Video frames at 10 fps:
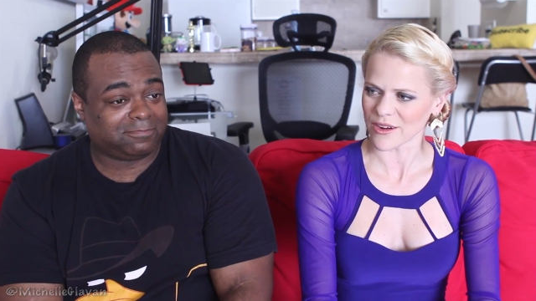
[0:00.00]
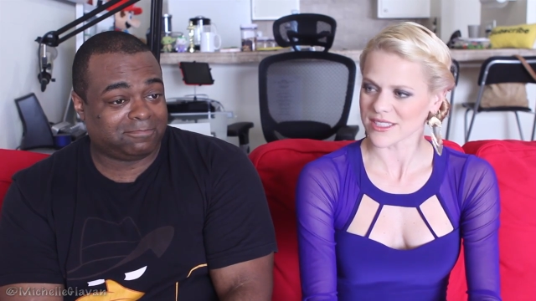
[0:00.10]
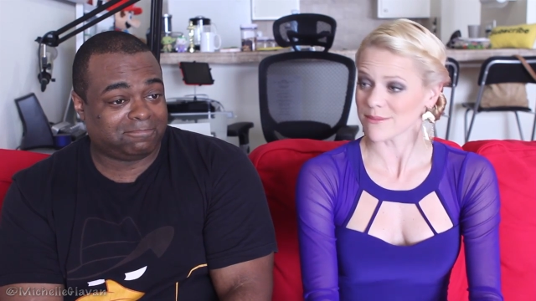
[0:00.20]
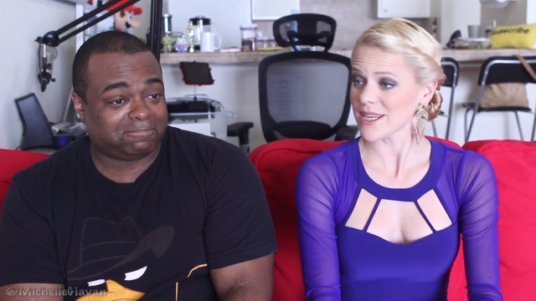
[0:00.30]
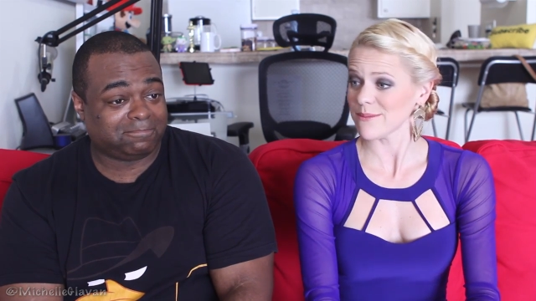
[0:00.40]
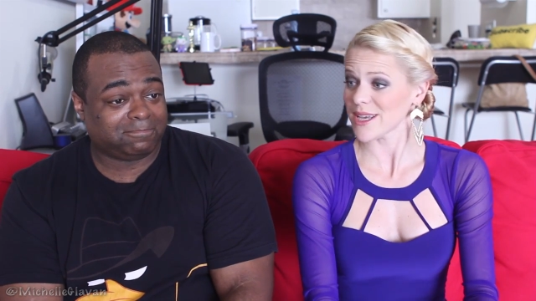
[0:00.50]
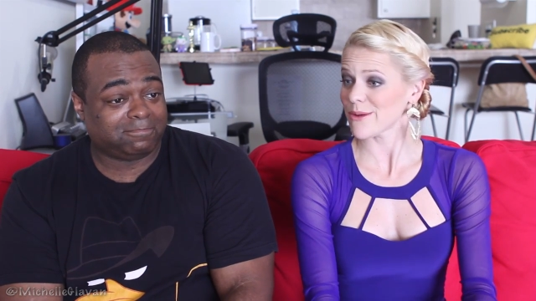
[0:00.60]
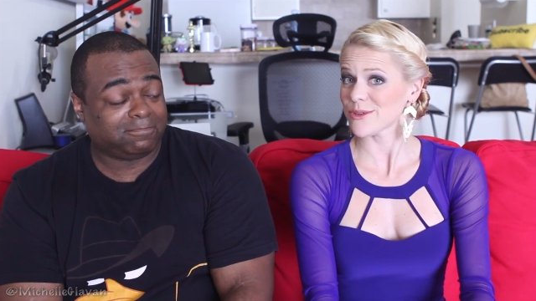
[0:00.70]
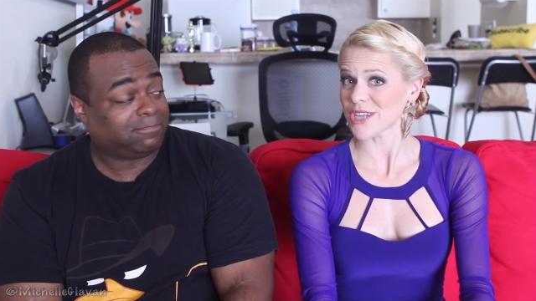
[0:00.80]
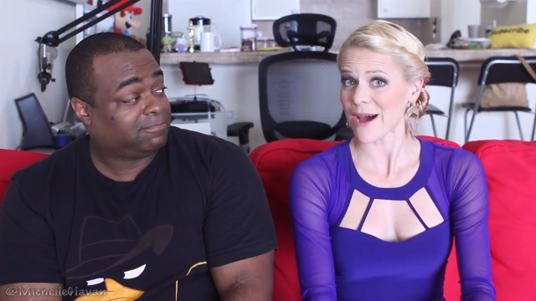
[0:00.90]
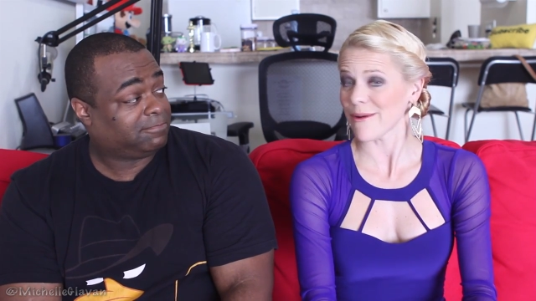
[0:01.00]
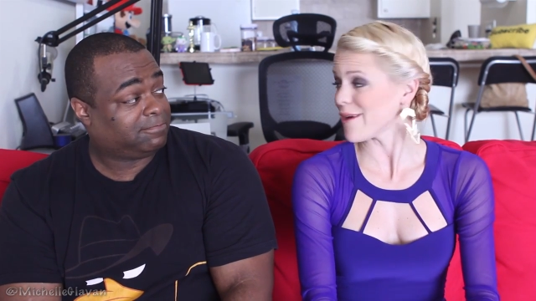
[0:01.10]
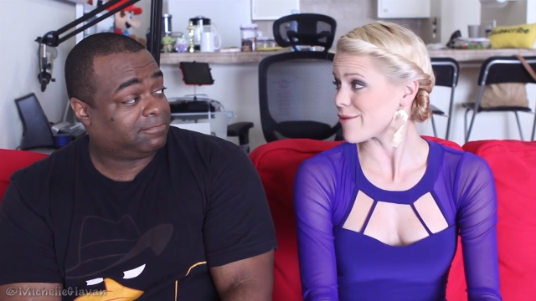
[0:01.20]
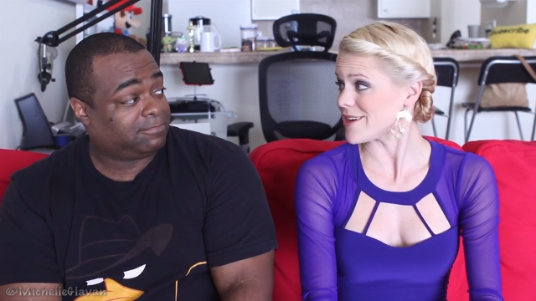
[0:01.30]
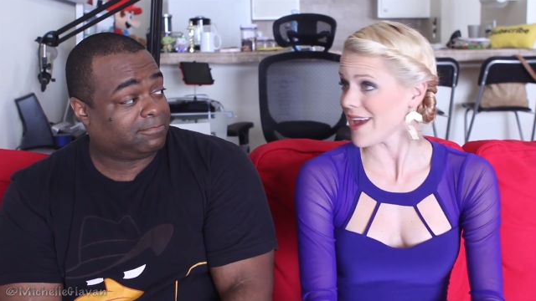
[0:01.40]
Speaker 1: Sometimes I don't shower
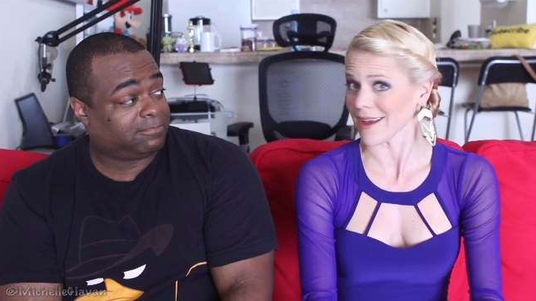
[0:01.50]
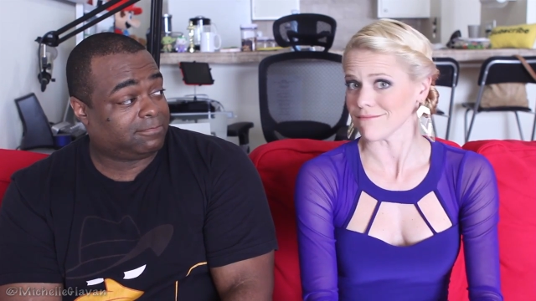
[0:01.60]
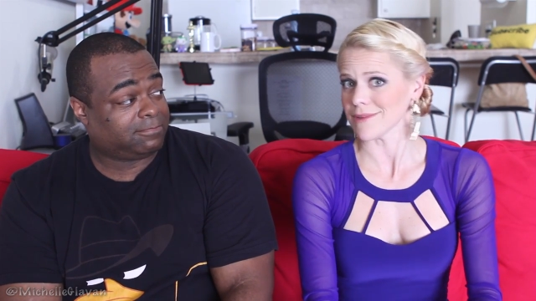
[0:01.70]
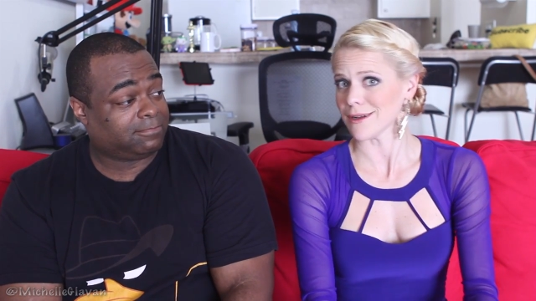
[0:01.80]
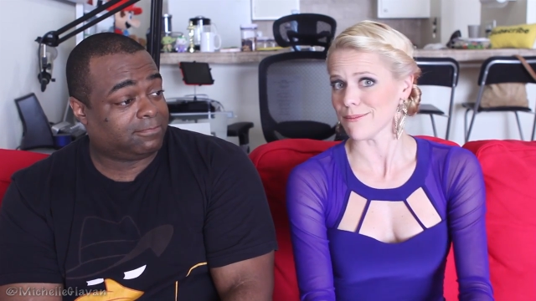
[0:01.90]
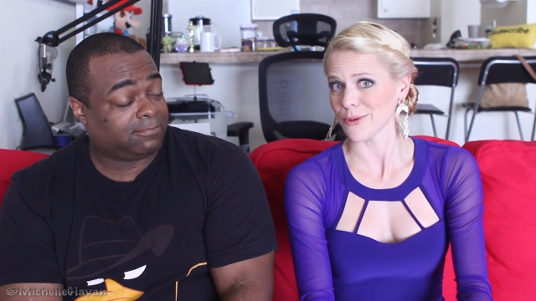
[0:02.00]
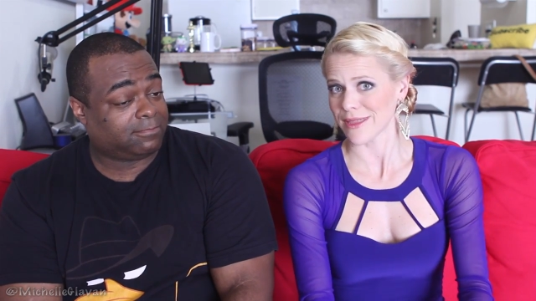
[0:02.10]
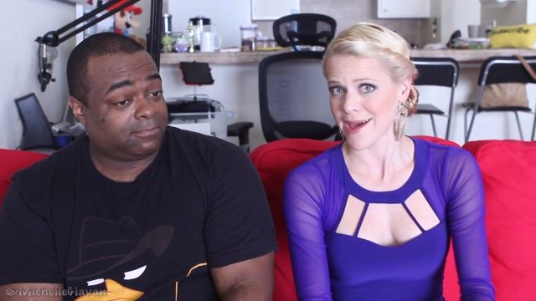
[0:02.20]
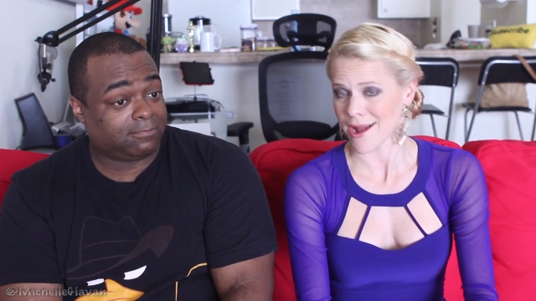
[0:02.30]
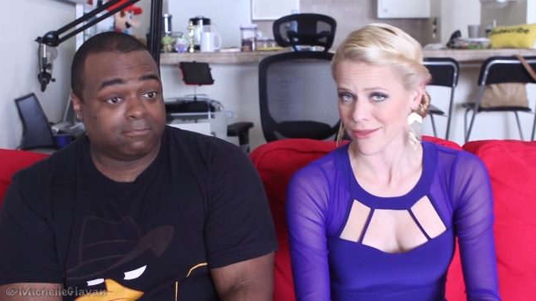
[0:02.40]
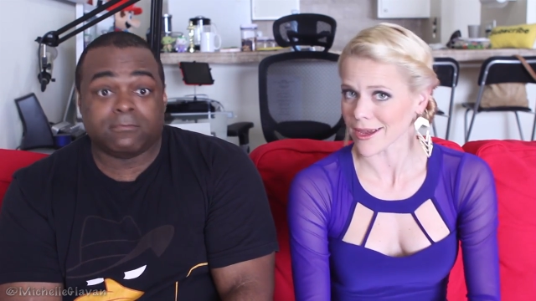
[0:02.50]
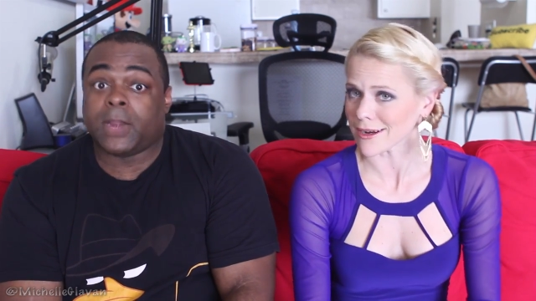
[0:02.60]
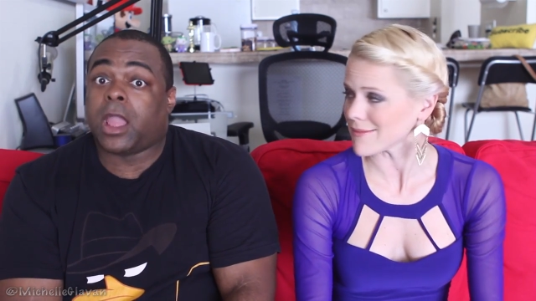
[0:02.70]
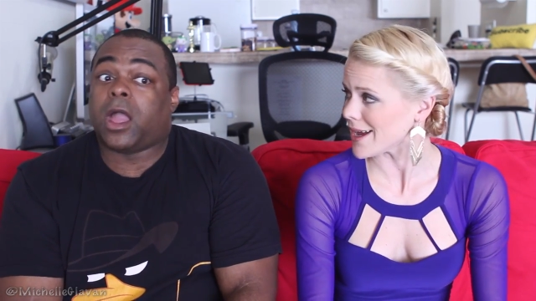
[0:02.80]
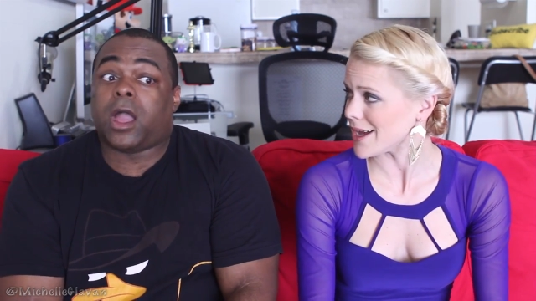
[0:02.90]
every day. Gonna put that out there.